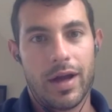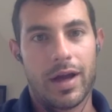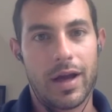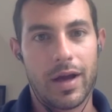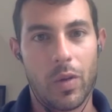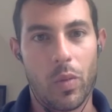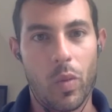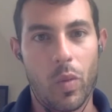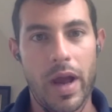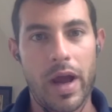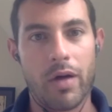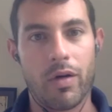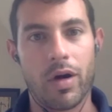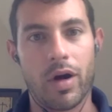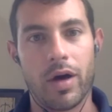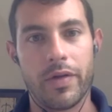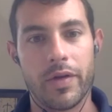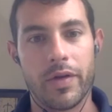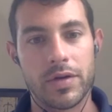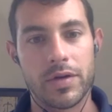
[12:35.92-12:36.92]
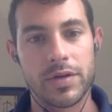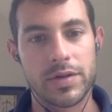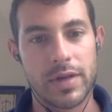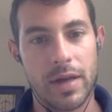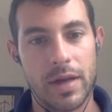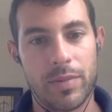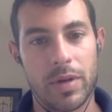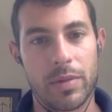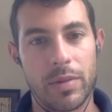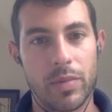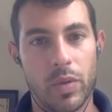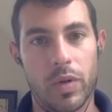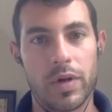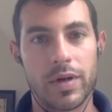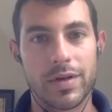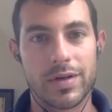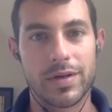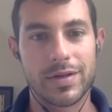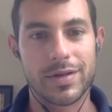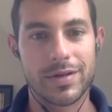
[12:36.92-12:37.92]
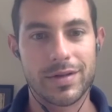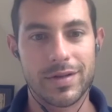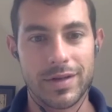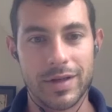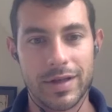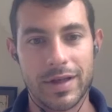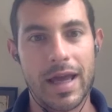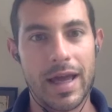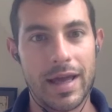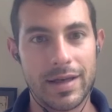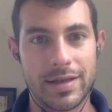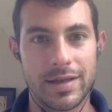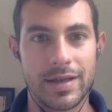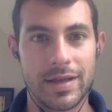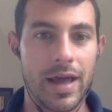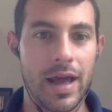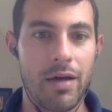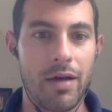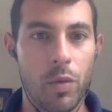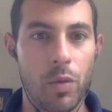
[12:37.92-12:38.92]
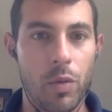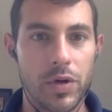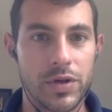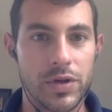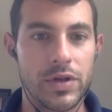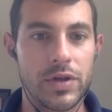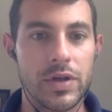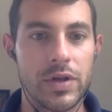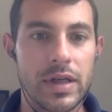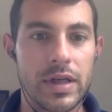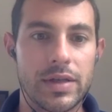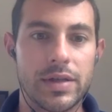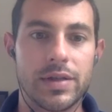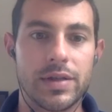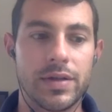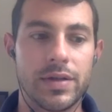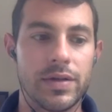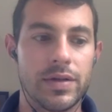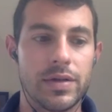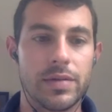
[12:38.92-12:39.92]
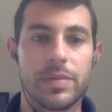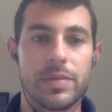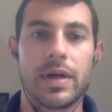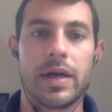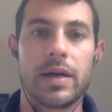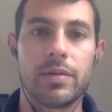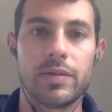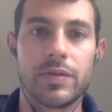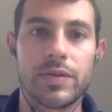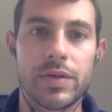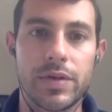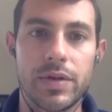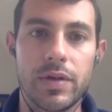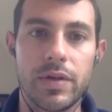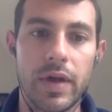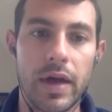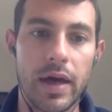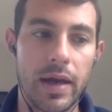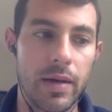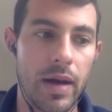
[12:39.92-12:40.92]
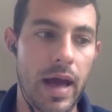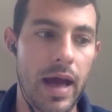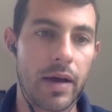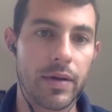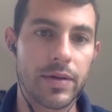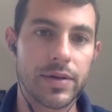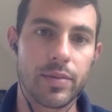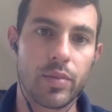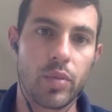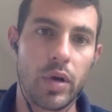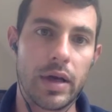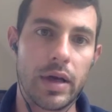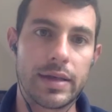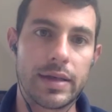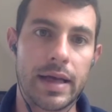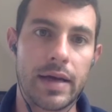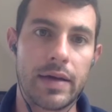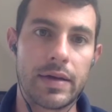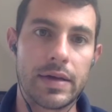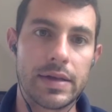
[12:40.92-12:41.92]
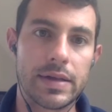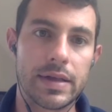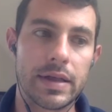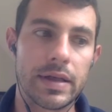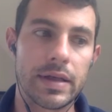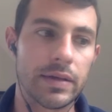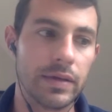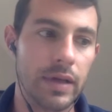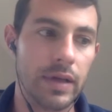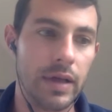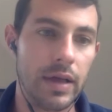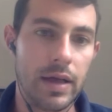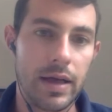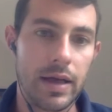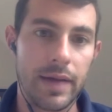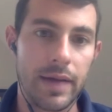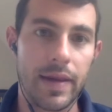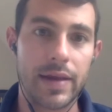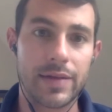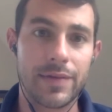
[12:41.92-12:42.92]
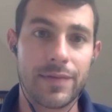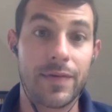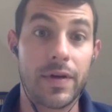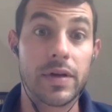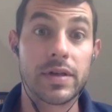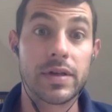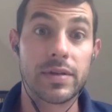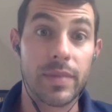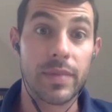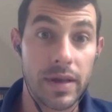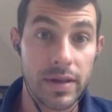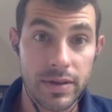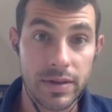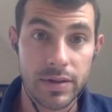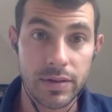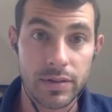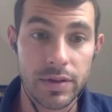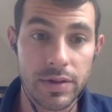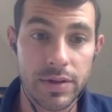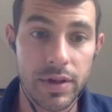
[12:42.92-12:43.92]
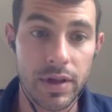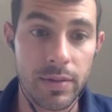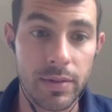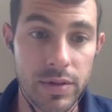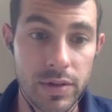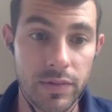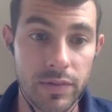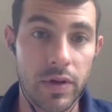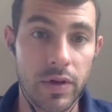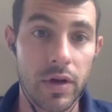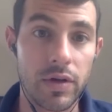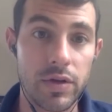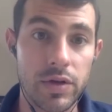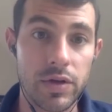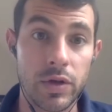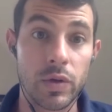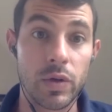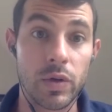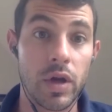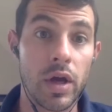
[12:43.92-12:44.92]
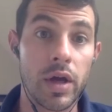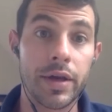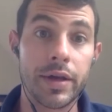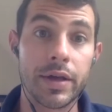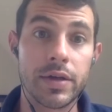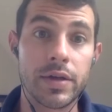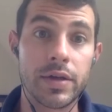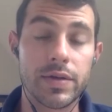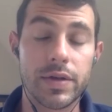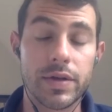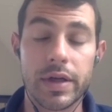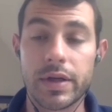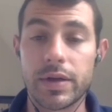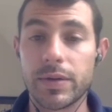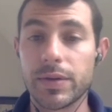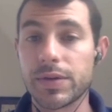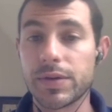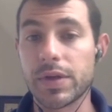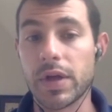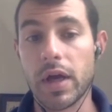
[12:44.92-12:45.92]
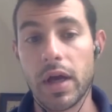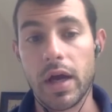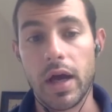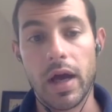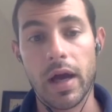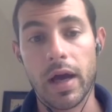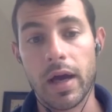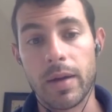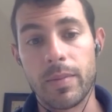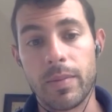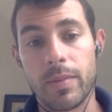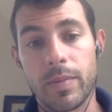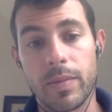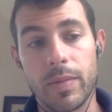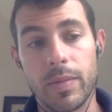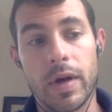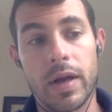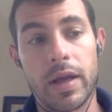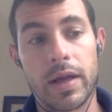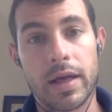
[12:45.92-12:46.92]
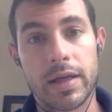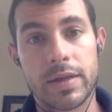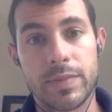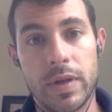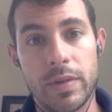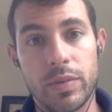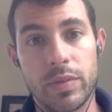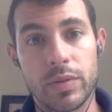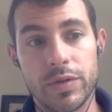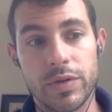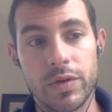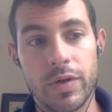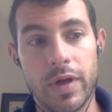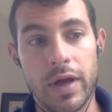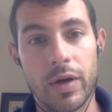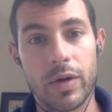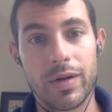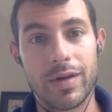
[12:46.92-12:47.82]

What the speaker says: where are those stepping points to get to there? What do you need to do to be able to do that, and how to break down a skill? And that's fundamental in terms of coaching or learning new skills. And I guess people do that